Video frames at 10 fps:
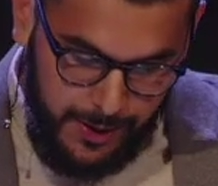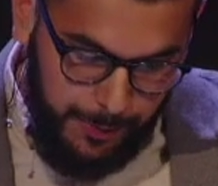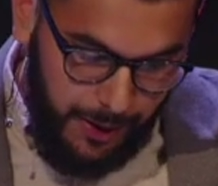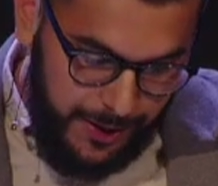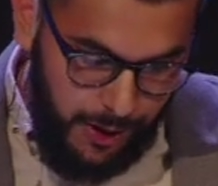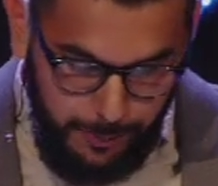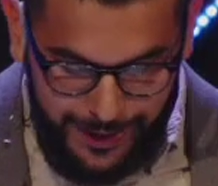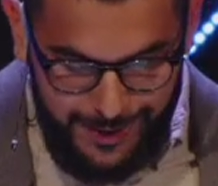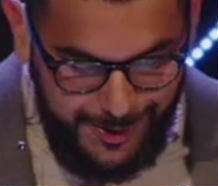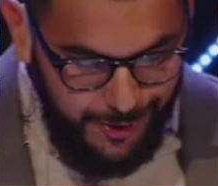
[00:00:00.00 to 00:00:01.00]
Polycarp
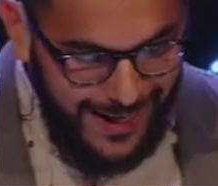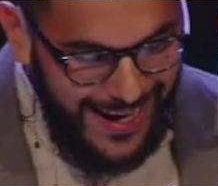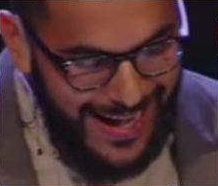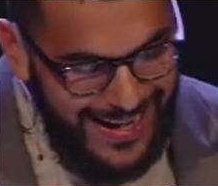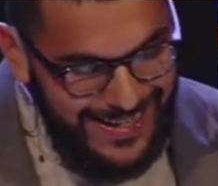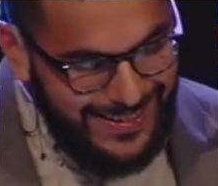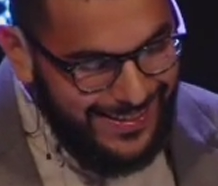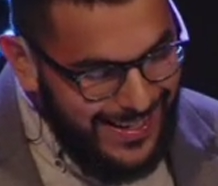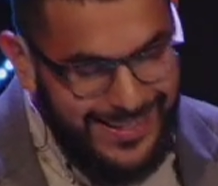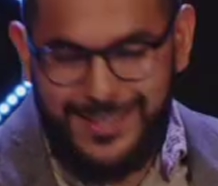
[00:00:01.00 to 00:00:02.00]
answered,
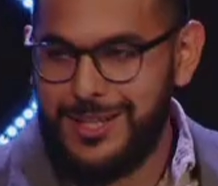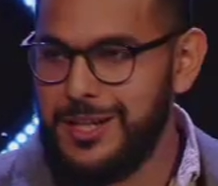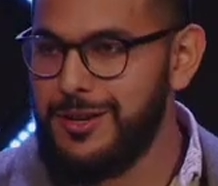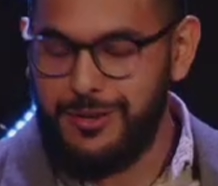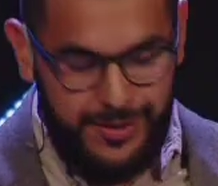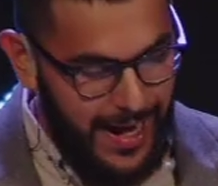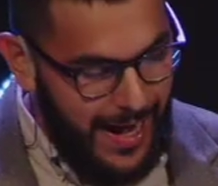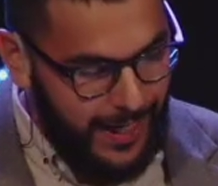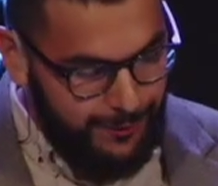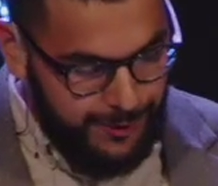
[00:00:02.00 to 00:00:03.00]
86 years
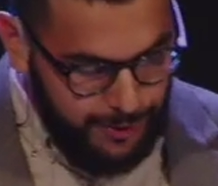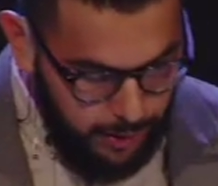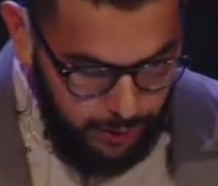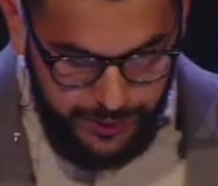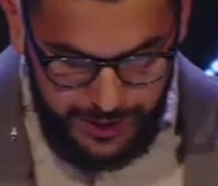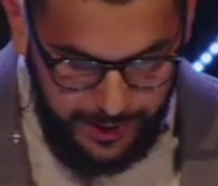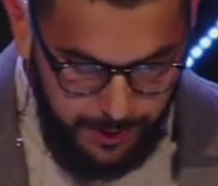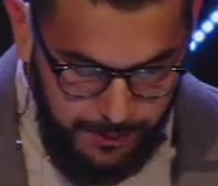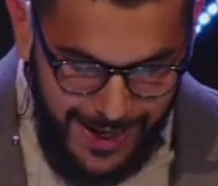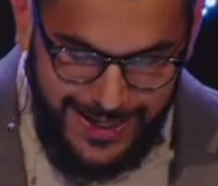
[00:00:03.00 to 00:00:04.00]
I have served him,